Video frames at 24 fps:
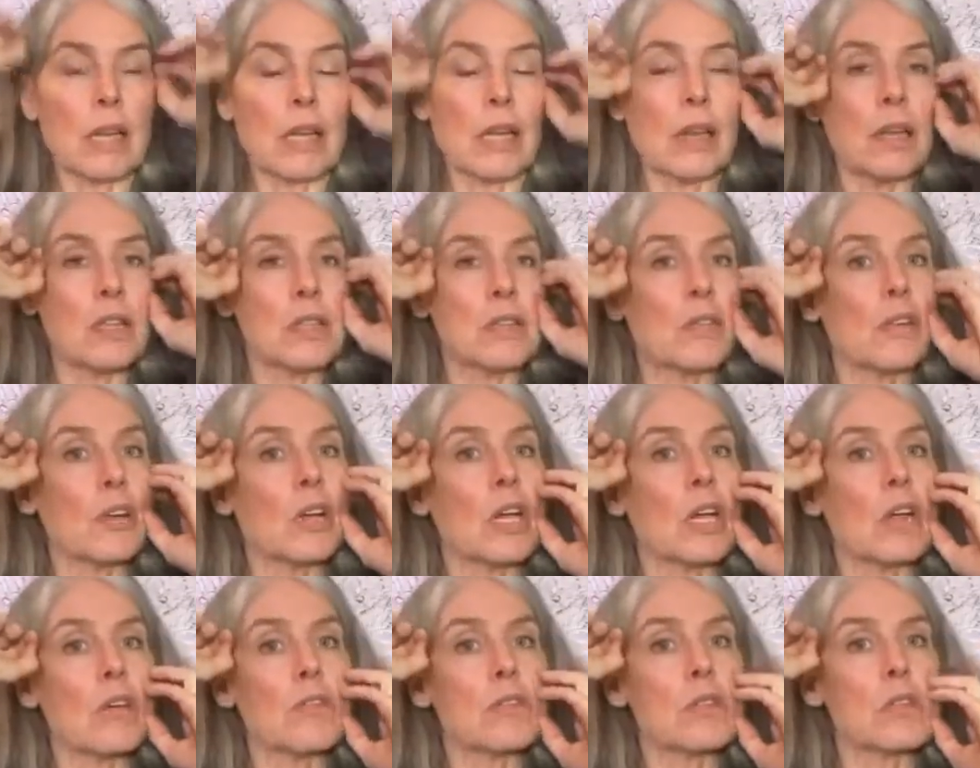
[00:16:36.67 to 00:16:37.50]
and it's
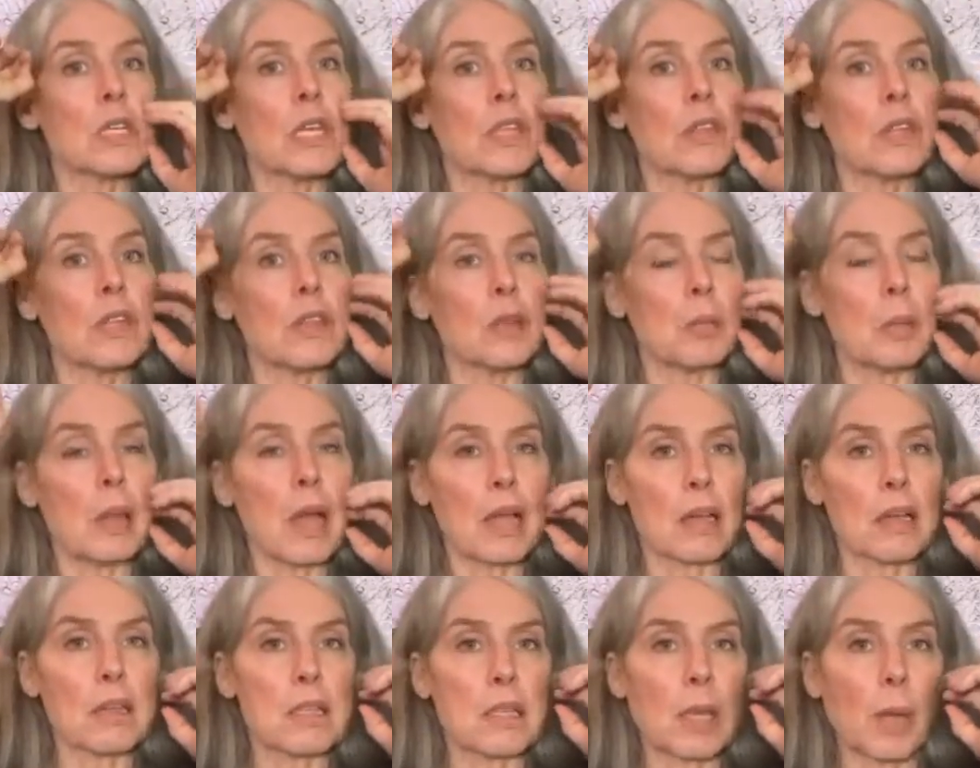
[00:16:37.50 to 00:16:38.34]
very interesting that the
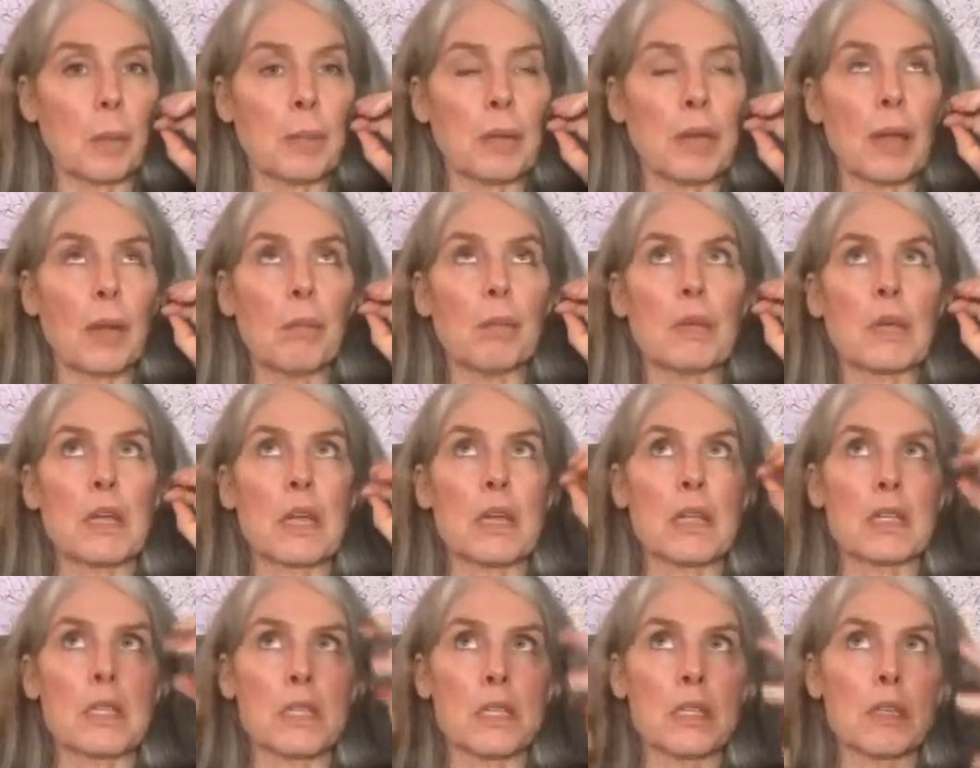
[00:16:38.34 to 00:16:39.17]
black is coming up
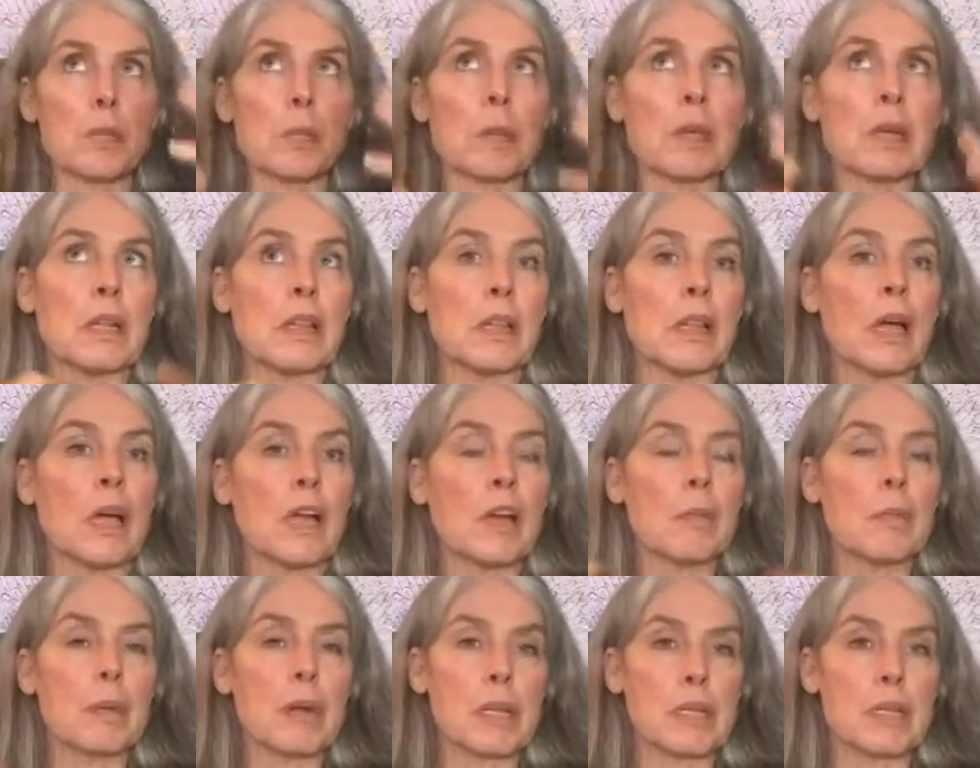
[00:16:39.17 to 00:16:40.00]
because there's been a lot
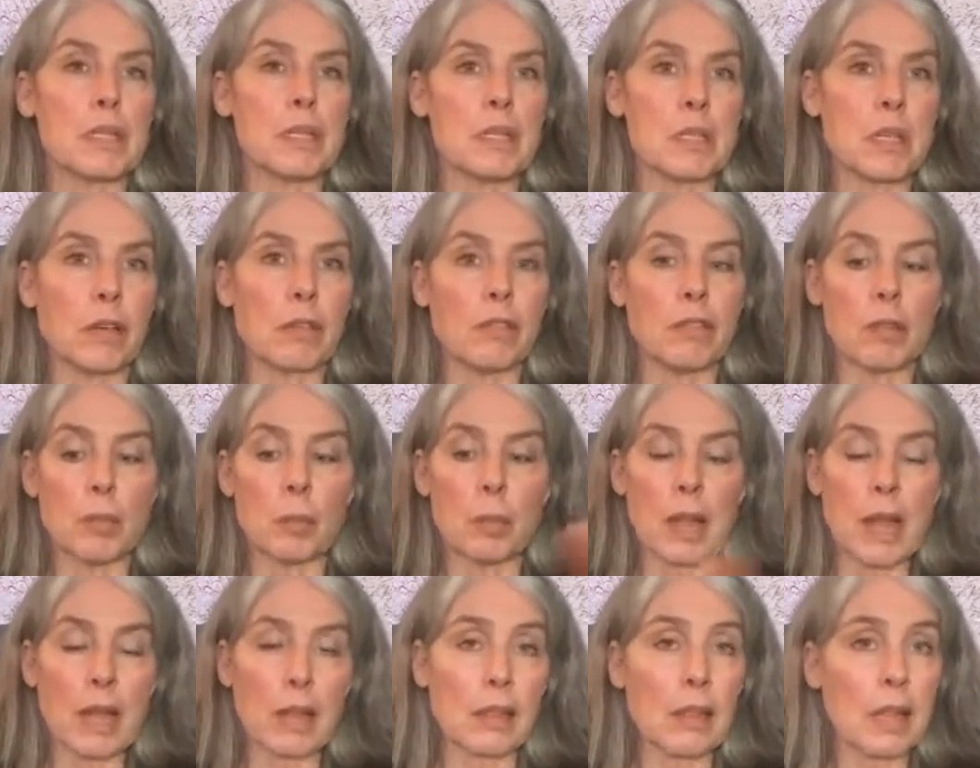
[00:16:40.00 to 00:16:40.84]
of presence of the
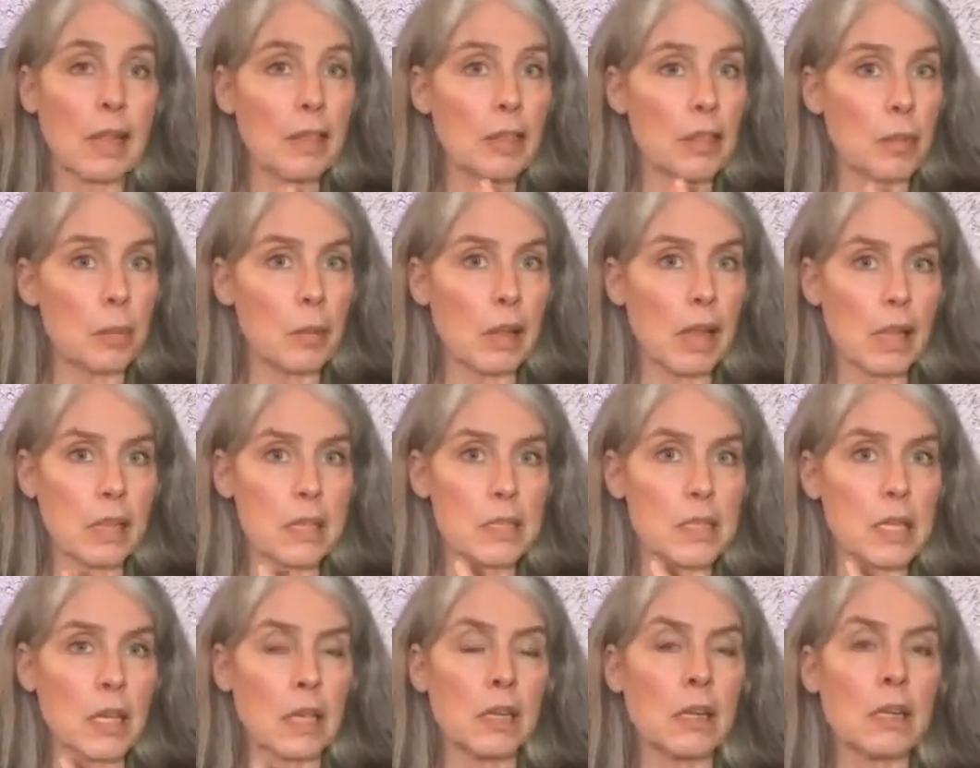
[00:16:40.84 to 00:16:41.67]
black light, the black
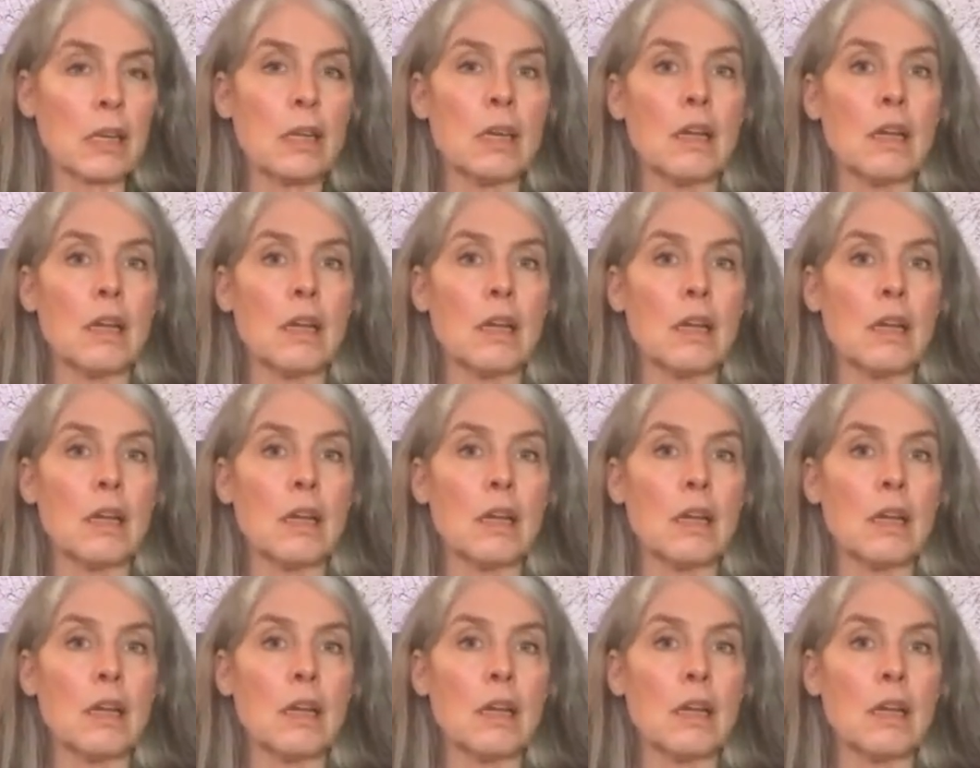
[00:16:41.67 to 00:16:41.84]
sun,